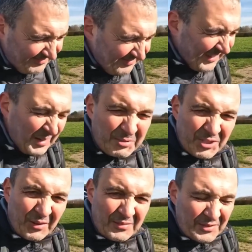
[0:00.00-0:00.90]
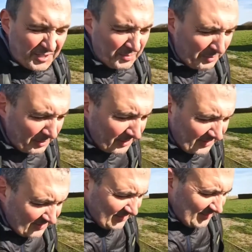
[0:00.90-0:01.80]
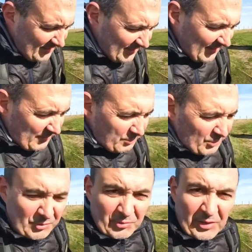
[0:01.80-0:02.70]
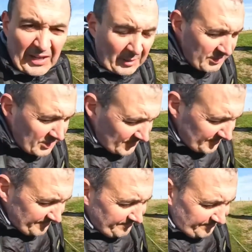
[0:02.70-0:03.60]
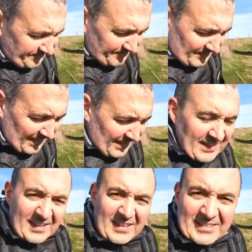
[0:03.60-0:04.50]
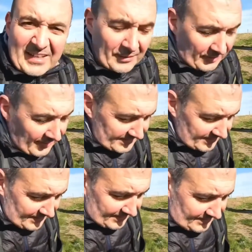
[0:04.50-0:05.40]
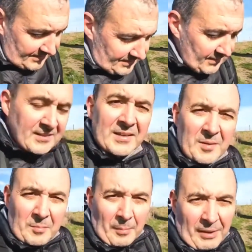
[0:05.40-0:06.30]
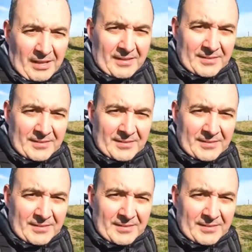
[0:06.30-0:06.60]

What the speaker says: I'm sorry, French people. I'm butchering your language. See you later, guys. Bye-bye.